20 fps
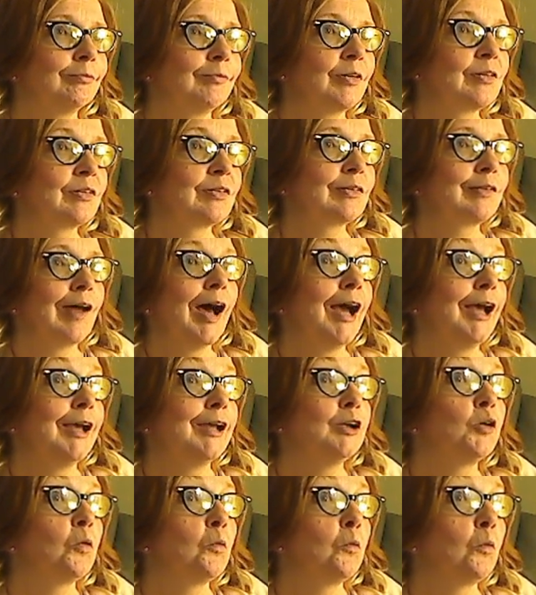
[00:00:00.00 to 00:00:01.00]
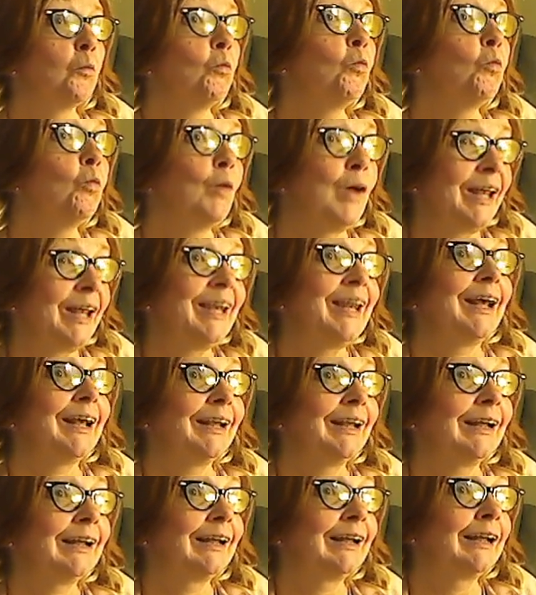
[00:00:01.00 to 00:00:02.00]
side
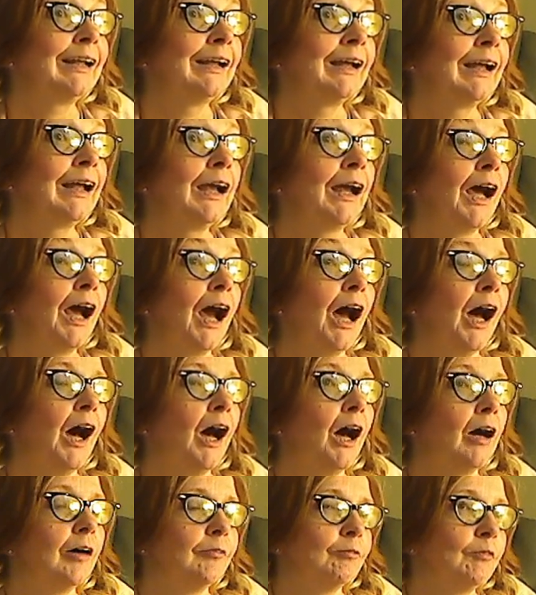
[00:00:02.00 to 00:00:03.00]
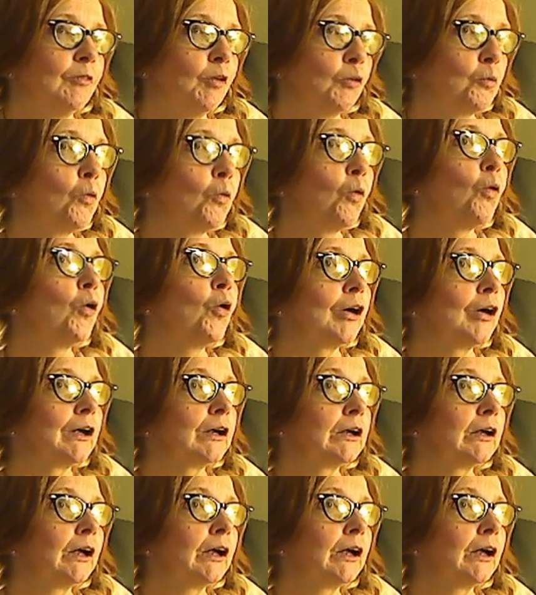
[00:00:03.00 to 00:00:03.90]
winning the war.